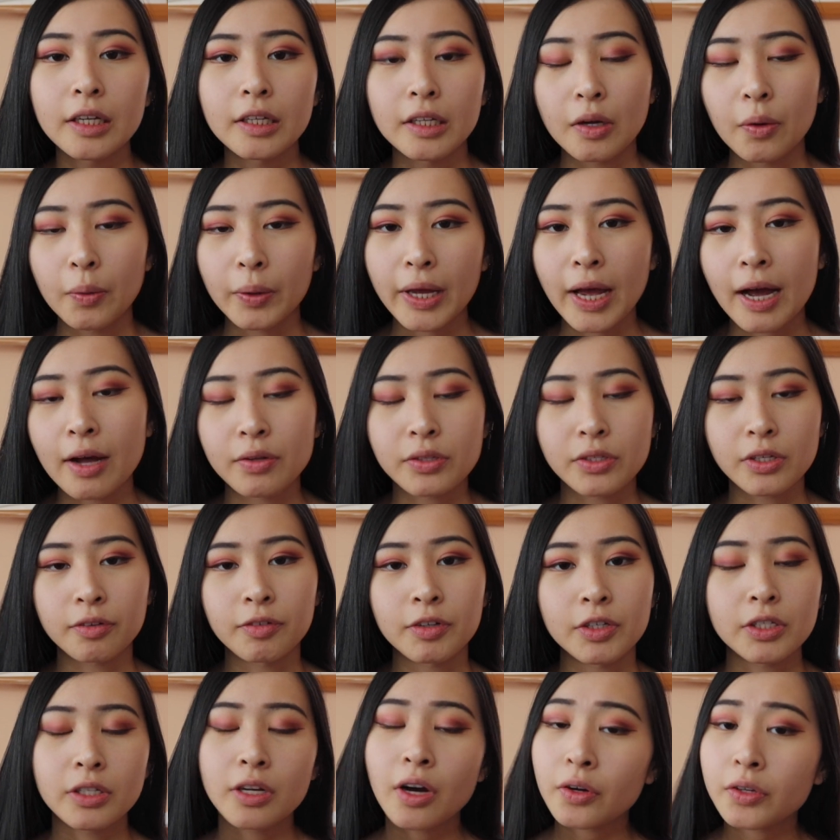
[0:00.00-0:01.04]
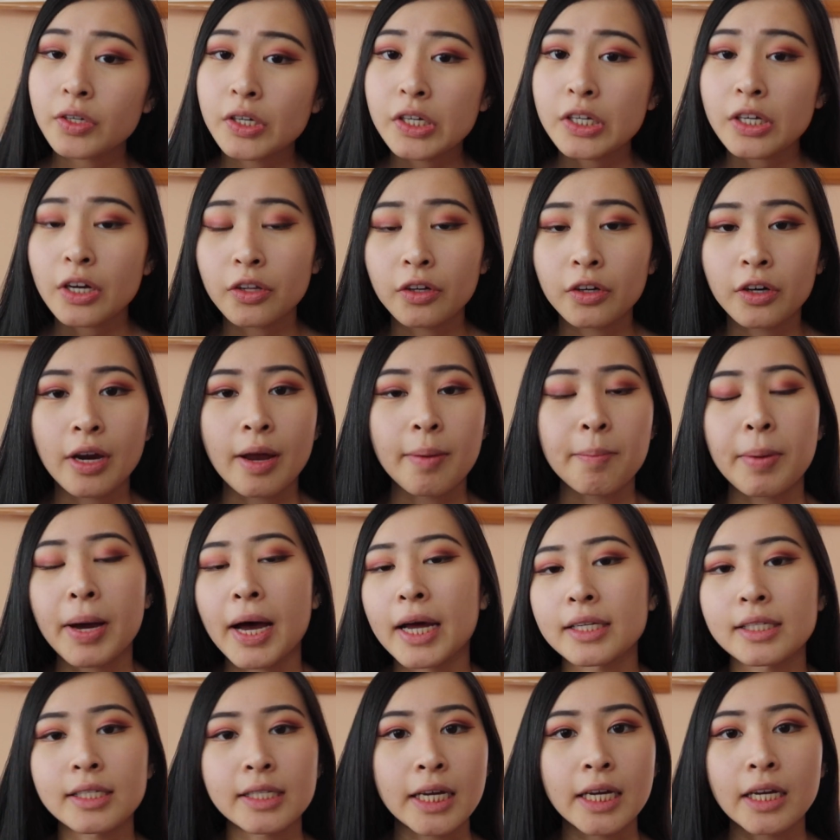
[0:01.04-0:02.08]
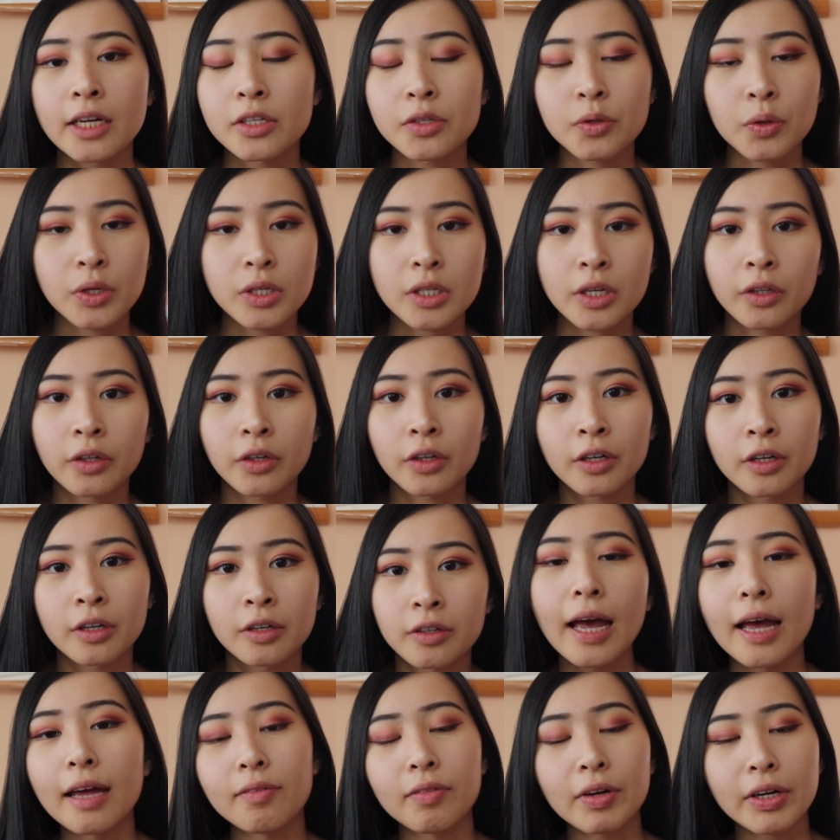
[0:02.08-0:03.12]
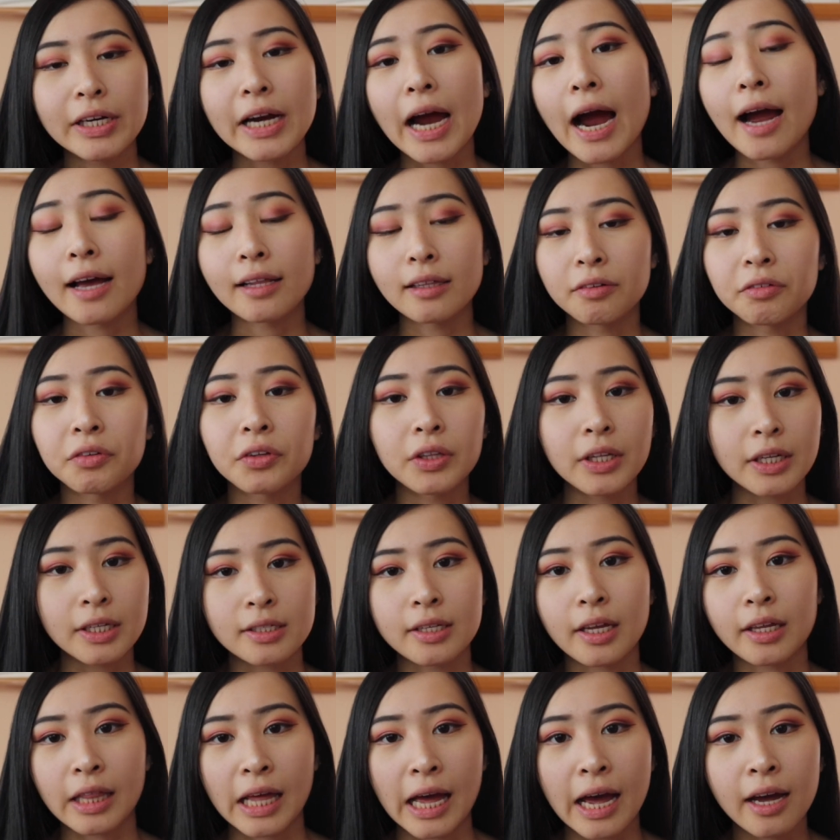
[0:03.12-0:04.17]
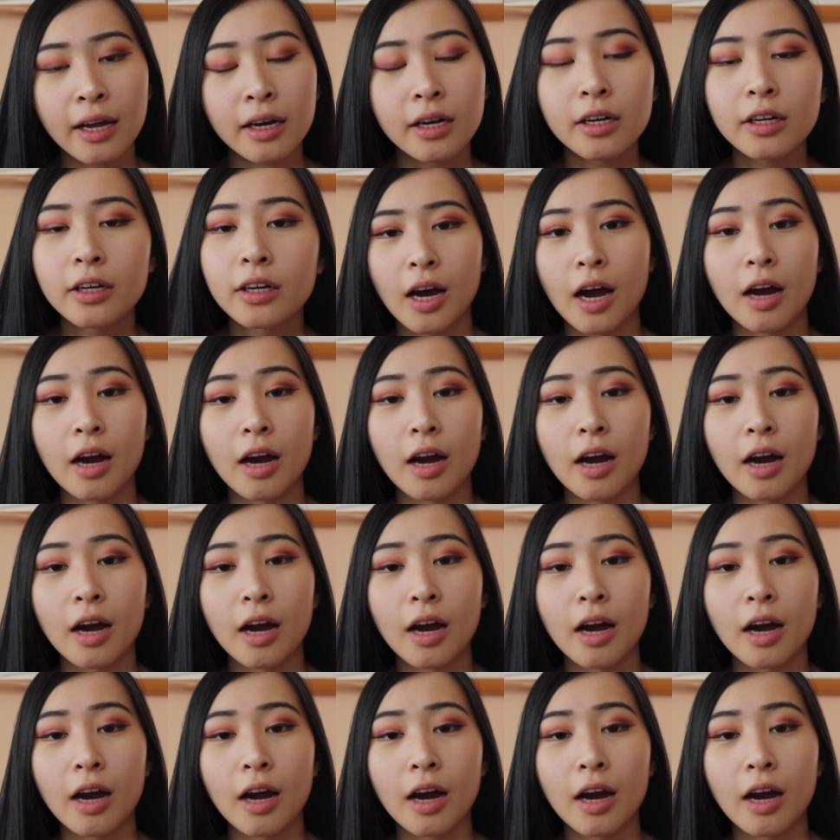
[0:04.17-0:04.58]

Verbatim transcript: Knowing how servers talk to each other and pass data to each other and very high-level things like that